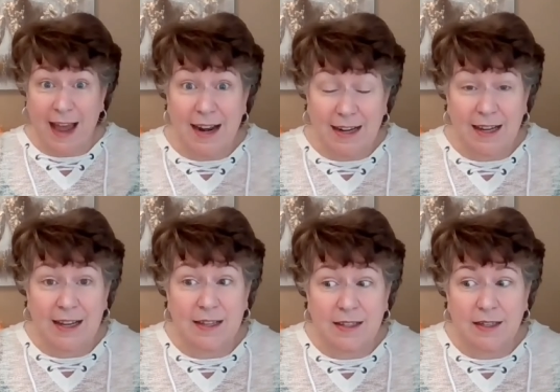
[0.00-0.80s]
that
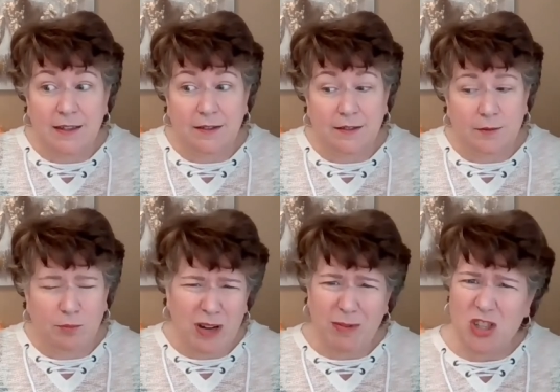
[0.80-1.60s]
is
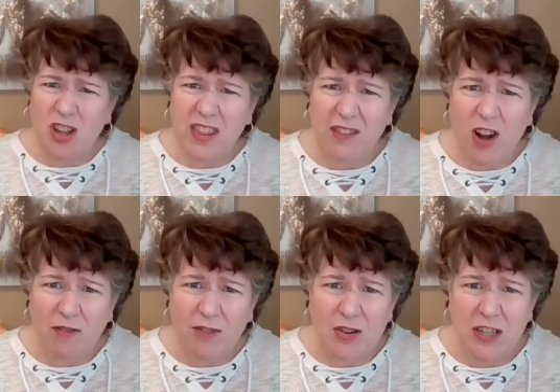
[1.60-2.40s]
pretty much all that I've
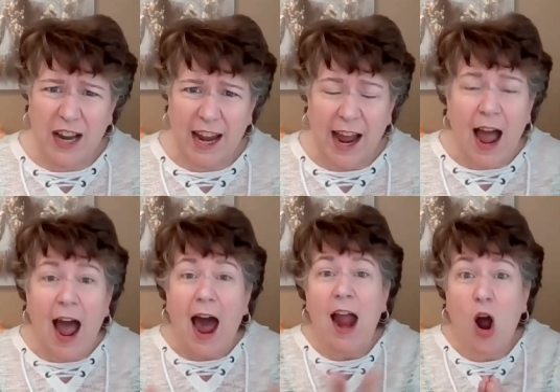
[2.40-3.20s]
got for you today.
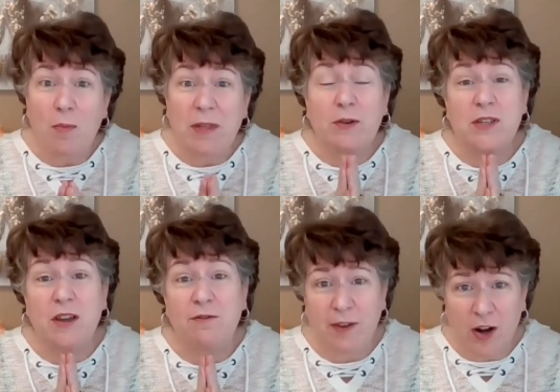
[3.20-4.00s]
I hope that it was
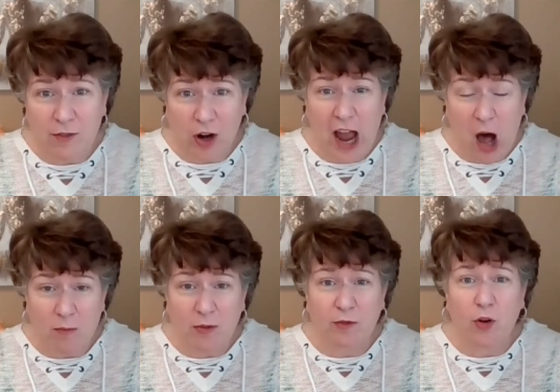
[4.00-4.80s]
very, very
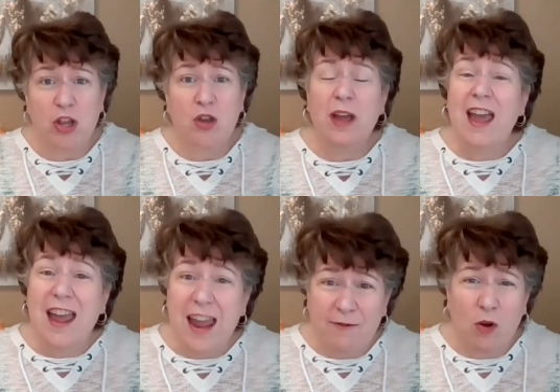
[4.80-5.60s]
helpful for you.
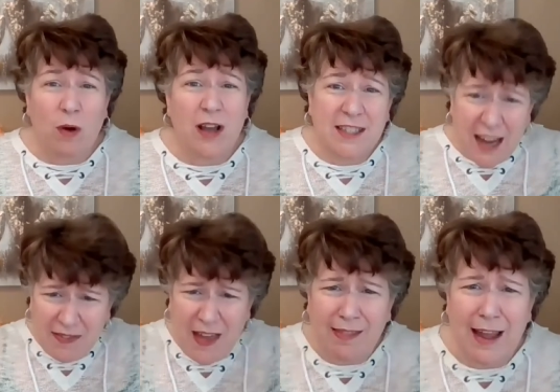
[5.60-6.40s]
If it was, hit
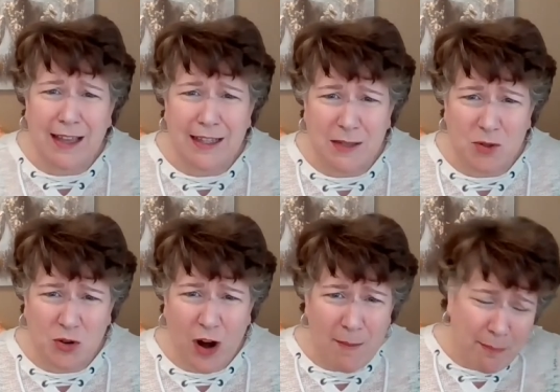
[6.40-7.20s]
that like and
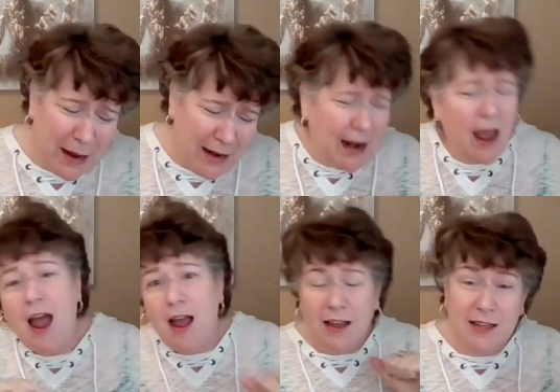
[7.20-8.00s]
subscribe button,
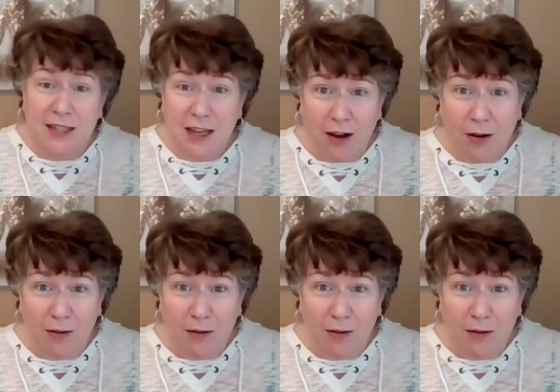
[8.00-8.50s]
because